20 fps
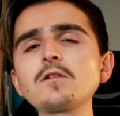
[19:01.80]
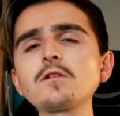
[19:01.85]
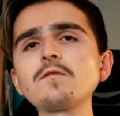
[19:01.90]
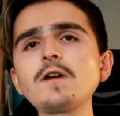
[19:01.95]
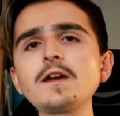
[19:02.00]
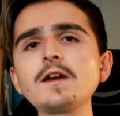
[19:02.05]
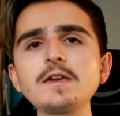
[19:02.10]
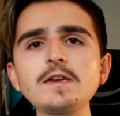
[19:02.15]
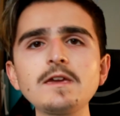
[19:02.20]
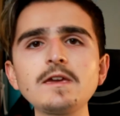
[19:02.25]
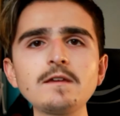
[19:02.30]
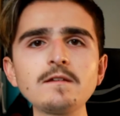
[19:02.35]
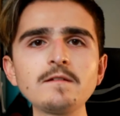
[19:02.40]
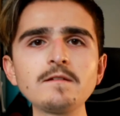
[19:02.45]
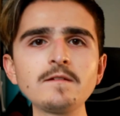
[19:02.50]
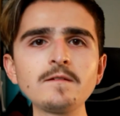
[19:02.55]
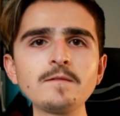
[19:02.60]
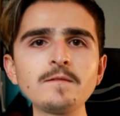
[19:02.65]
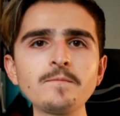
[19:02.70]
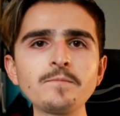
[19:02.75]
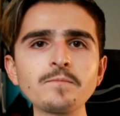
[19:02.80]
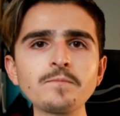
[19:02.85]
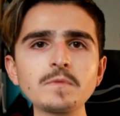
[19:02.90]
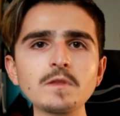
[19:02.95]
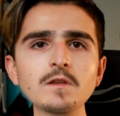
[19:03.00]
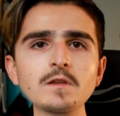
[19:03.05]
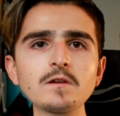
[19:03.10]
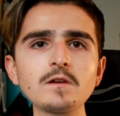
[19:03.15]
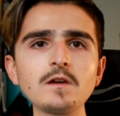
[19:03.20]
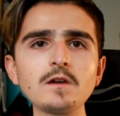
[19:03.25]
right here.
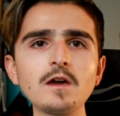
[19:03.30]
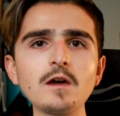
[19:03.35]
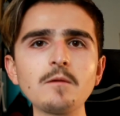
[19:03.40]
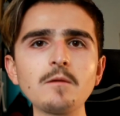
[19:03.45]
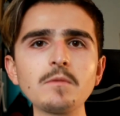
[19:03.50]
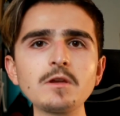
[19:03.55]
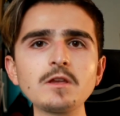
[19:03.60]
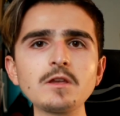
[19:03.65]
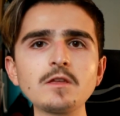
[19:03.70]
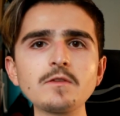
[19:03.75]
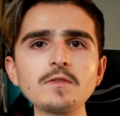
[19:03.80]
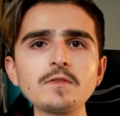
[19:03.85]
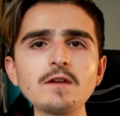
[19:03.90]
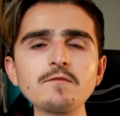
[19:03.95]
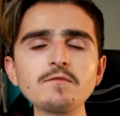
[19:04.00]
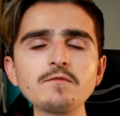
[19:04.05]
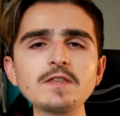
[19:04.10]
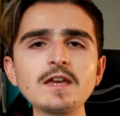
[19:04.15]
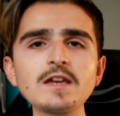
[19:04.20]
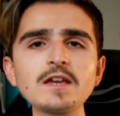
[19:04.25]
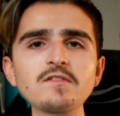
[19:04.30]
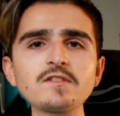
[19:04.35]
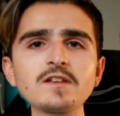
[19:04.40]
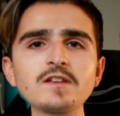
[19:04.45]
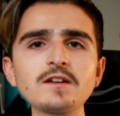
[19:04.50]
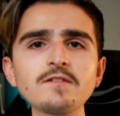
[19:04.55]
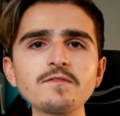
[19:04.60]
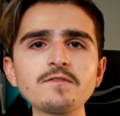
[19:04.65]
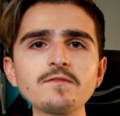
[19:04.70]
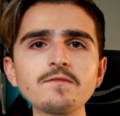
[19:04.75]
But you know, the everyday
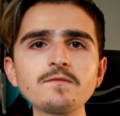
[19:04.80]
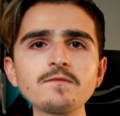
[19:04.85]
stuff,